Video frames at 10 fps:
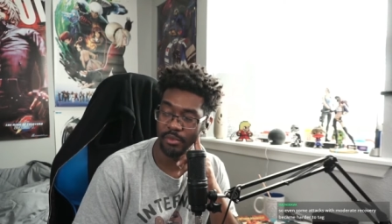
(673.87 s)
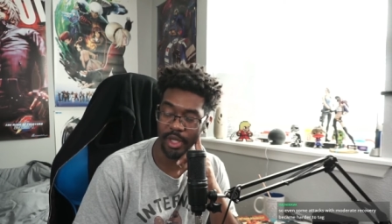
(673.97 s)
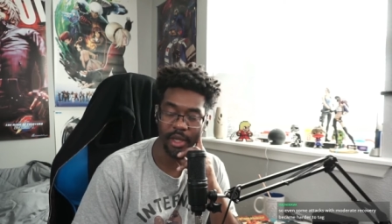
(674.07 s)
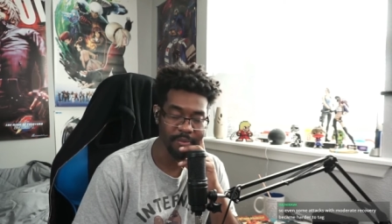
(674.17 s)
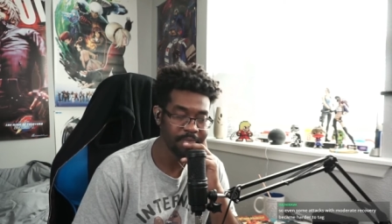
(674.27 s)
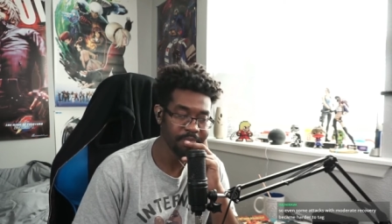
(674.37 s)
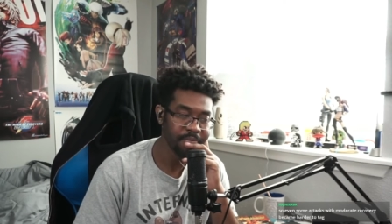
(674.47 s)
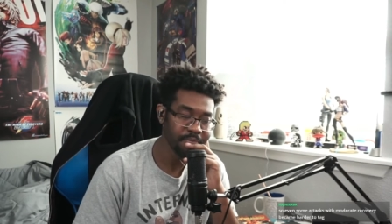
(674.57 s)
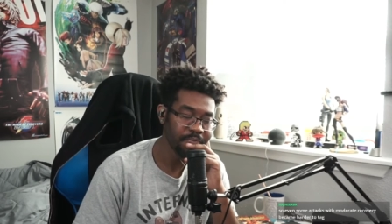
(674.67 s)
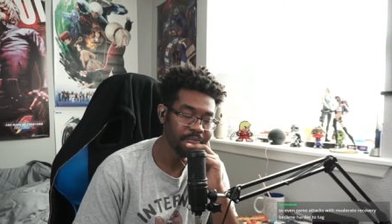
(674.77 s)
Yeah,
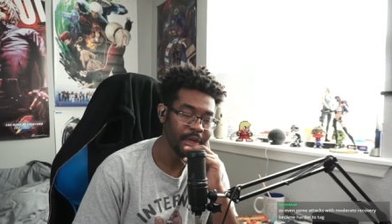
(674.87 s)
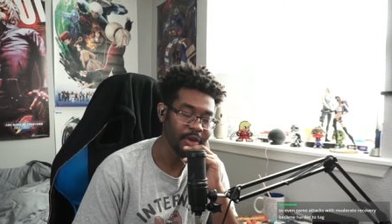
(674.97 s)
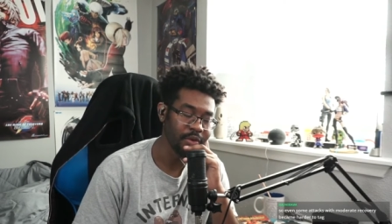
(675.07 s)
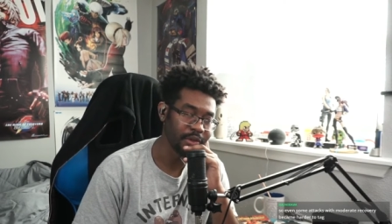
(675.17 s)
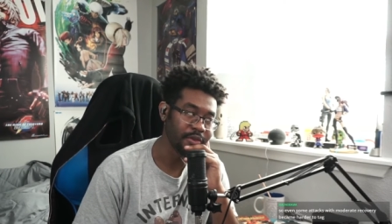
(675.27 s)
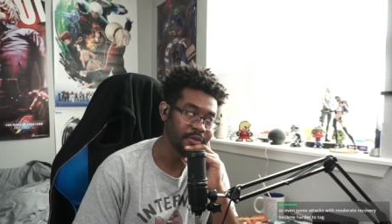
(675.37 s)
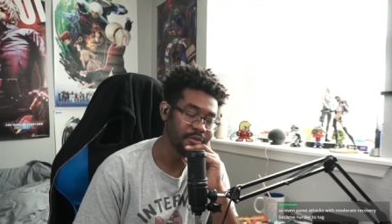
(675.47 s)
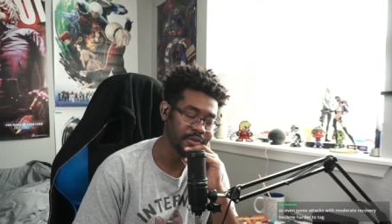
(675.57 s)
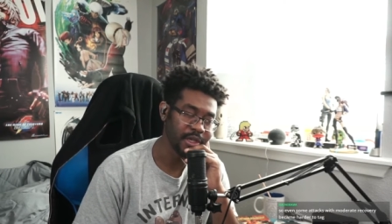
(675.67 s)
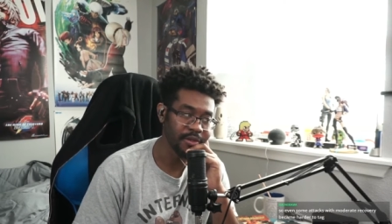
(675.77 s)
I agree with that too,
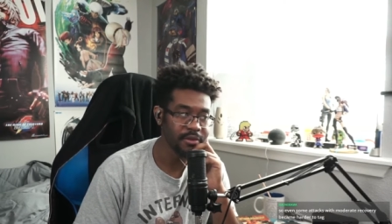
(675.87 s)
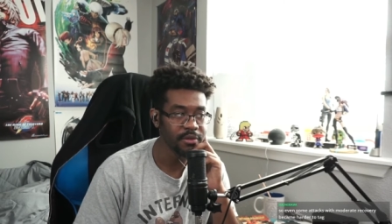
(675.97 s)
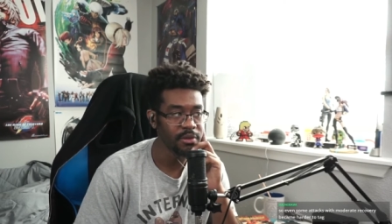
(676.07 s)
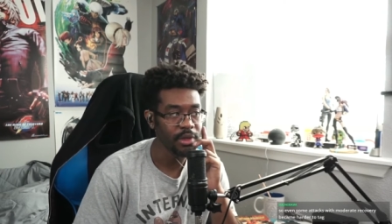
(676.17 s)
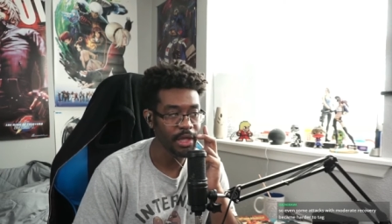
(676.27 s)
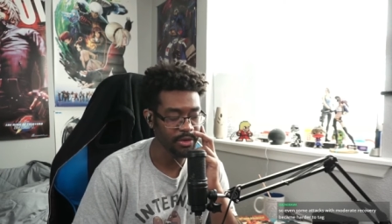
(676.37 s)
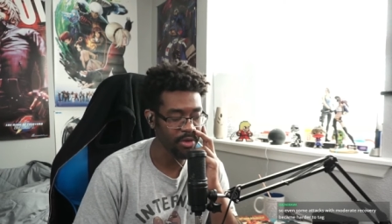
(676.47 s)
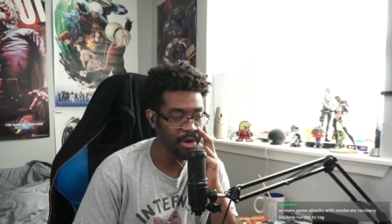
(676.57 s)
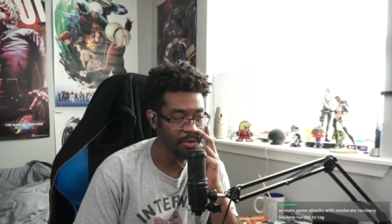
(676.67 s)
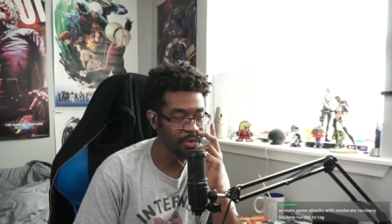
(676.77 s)
Jazz. Like it's
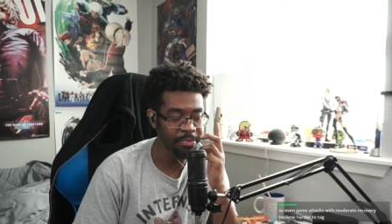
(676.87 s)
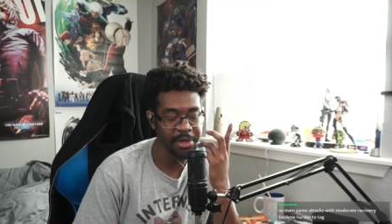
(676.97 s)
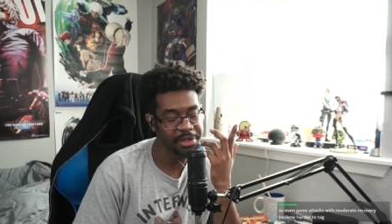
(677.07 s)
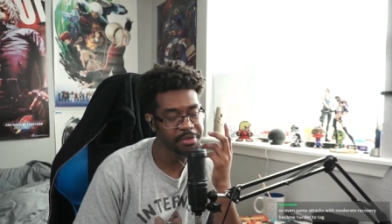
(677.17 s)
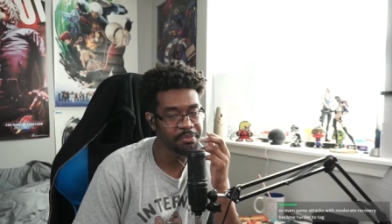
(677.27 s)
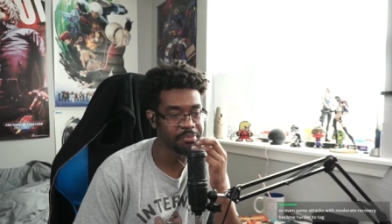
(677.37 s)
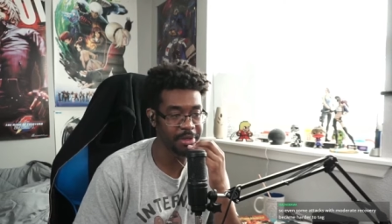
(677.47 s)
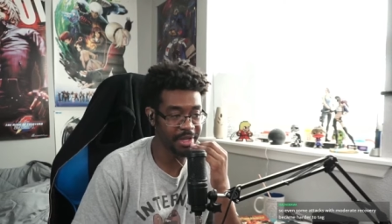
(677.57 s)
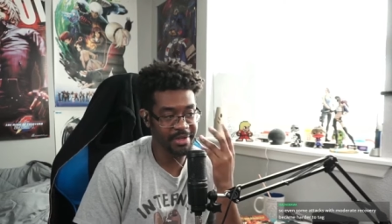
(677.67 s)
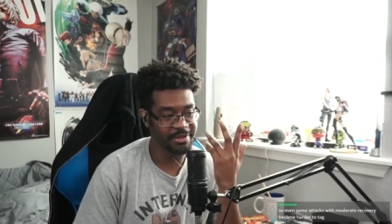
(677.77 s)
harder to whiff punish
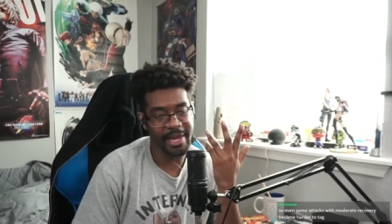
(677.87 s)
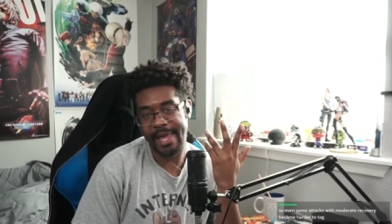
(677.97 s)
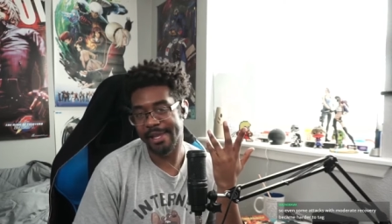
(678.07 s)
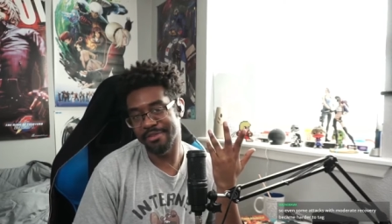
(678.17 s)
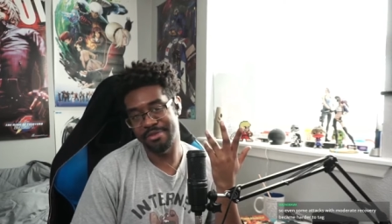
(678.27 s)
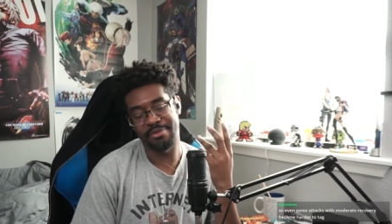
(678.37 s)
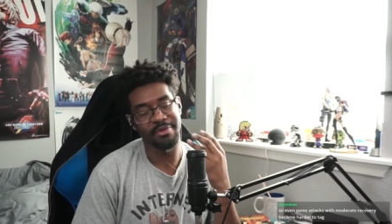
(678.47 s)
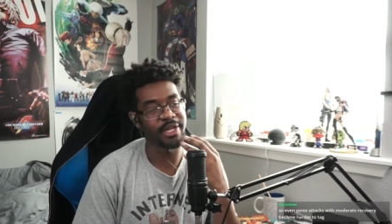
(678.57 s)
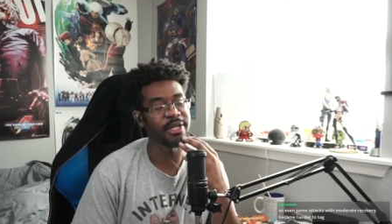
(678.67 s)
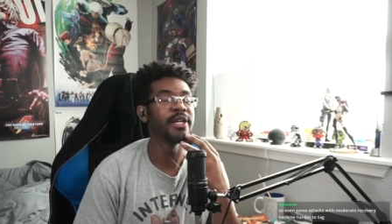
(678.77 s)
because lag too,
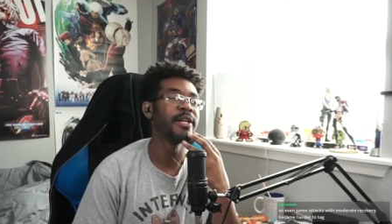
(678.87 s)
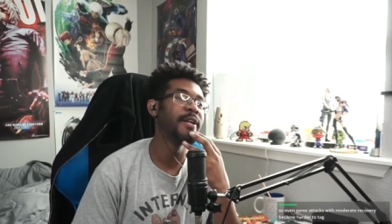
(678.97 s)
right?